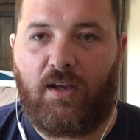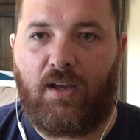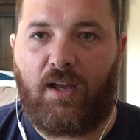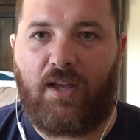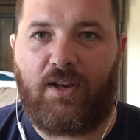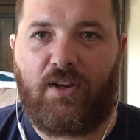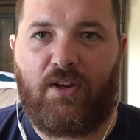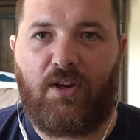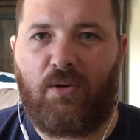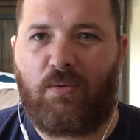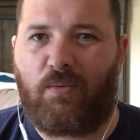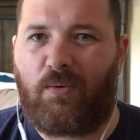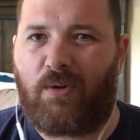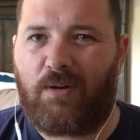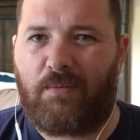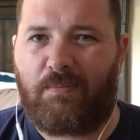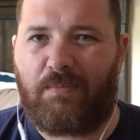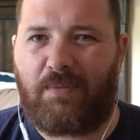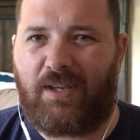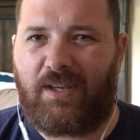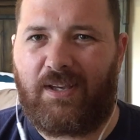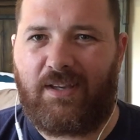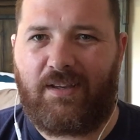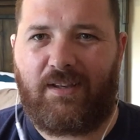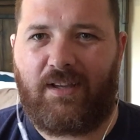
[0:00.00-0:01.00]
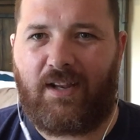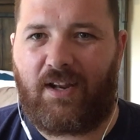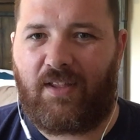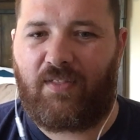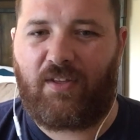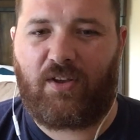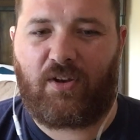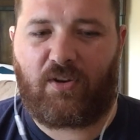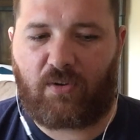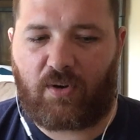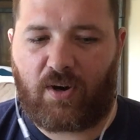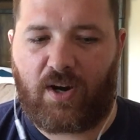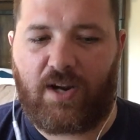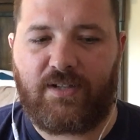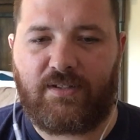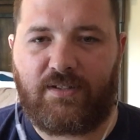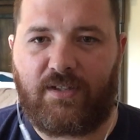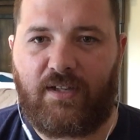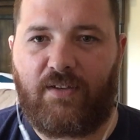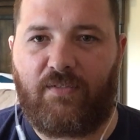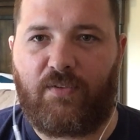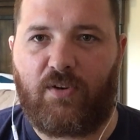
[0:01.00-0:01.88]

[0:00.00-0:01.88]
And you don't want to be anything crazy.